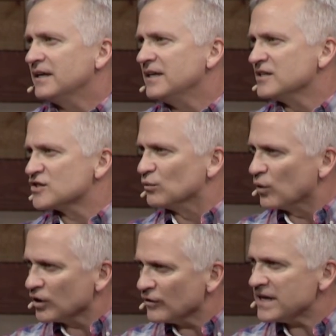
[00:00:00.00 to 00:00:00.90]
Is the
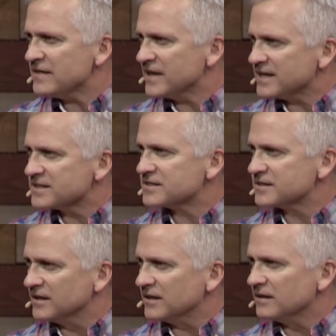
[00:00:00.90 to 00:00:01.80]
worry that's
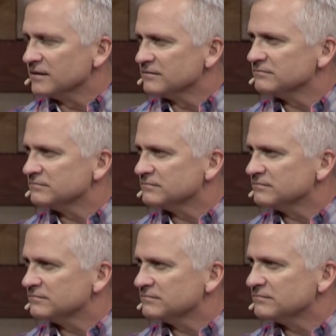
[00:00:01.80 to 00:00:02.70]
uh,
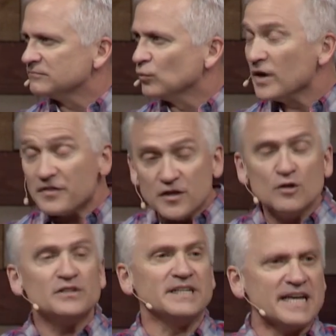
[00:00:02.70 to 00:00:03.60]
with
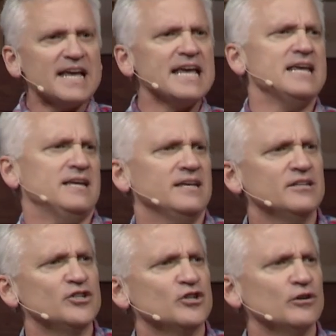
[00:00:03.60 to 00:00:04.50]
you today
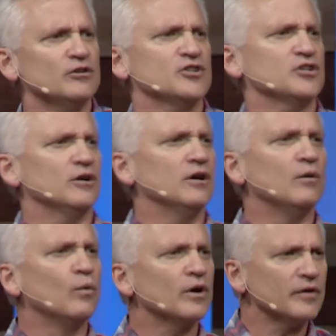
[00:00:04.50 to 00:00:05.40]
in church a, a
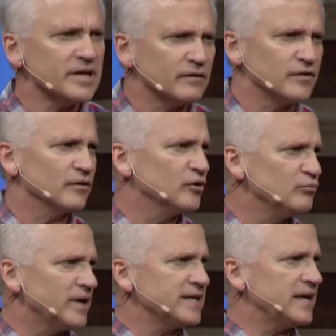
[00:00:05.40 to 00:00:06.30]
worry of your own
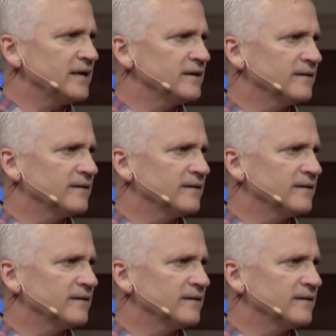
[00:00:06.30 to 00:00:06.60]
making?